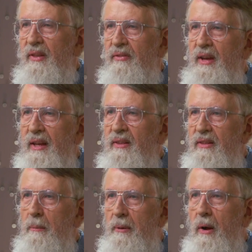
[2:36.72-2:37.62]
then
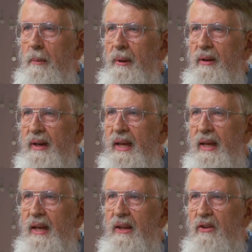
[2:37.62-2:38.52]
the probability
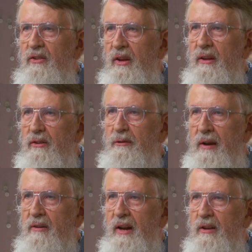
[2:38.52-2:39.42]
is, is
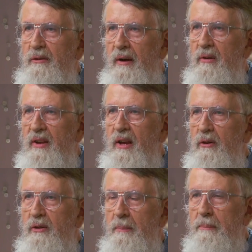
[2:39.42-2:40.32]
five hundred heads, five hundred
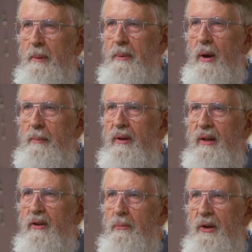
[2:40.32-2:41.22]
tails, the, the
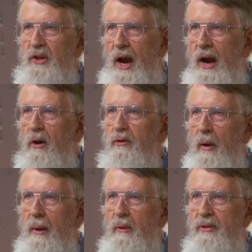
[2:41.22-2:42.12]
probability is much higher, so
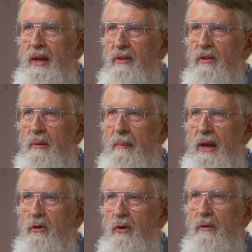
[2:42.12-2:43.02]
I would think that the
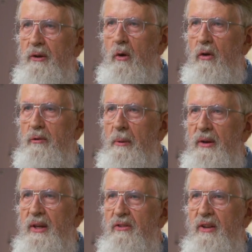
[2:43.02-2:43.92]
measure of the
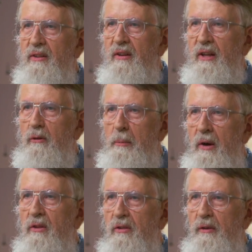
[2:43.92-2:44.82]
corresponding sentient
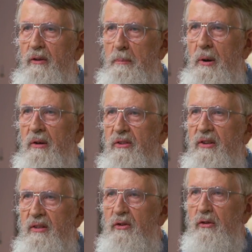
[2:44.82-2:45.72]
experience of
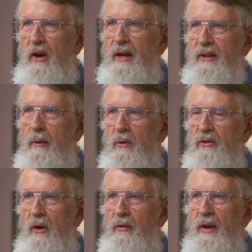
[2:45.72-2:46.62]
experiencing that you got that
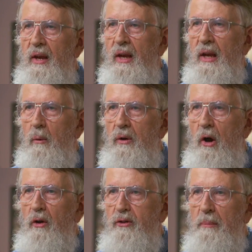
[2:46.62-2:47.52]
result would
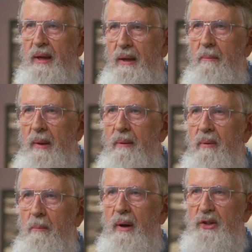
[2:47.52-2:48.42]
also be
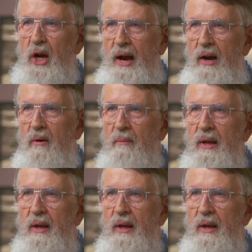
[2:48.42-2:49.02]
much higher.